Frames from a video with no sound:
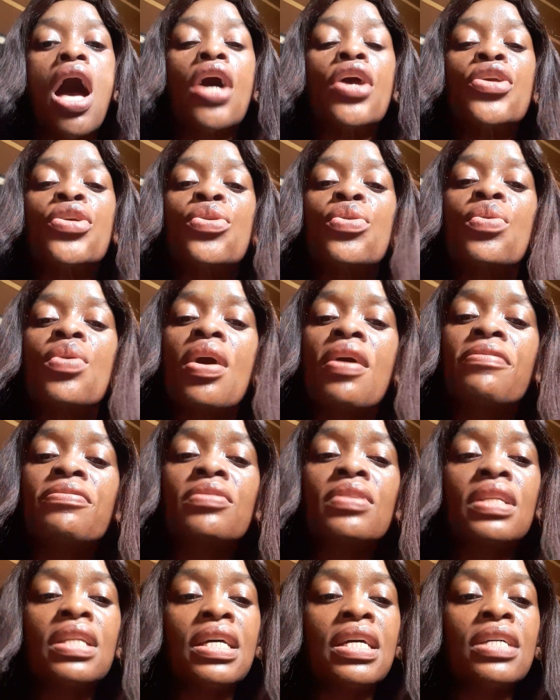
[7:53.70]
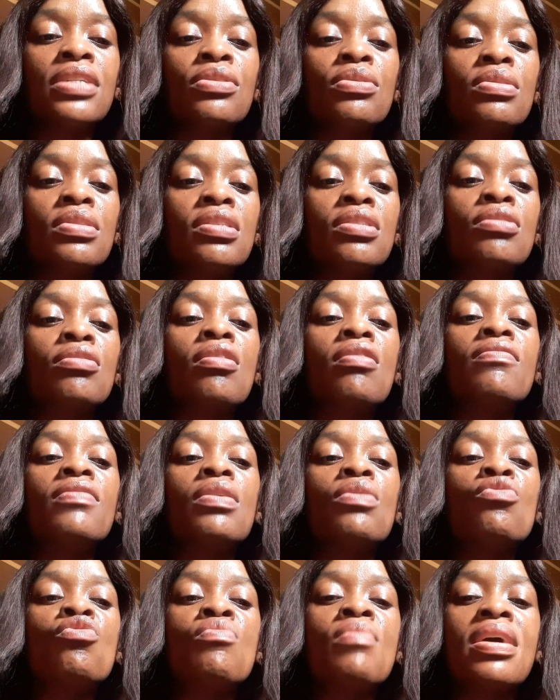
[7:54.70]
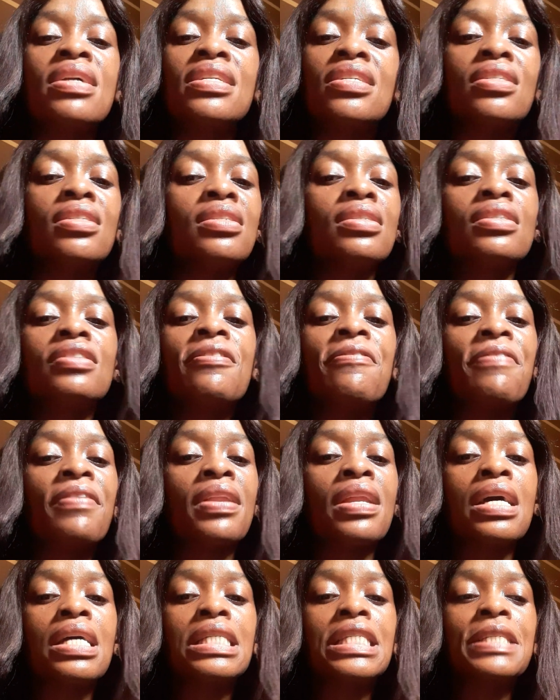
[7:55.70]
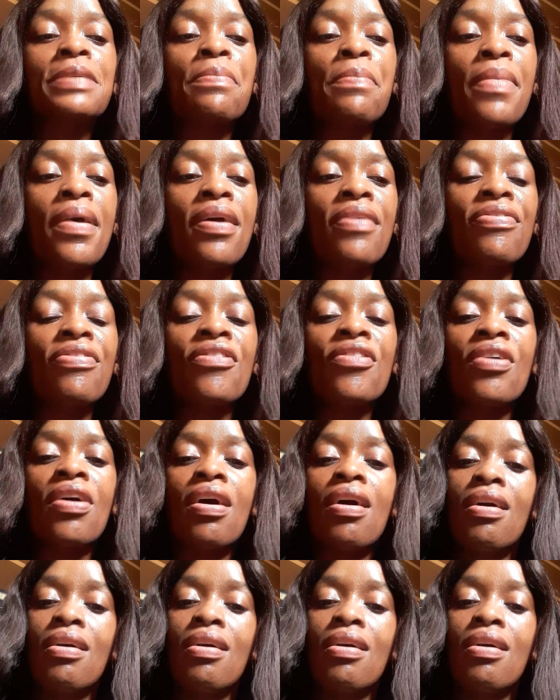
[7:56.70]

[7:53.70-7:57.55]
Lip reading: You have to learn to discover who manages the finance better.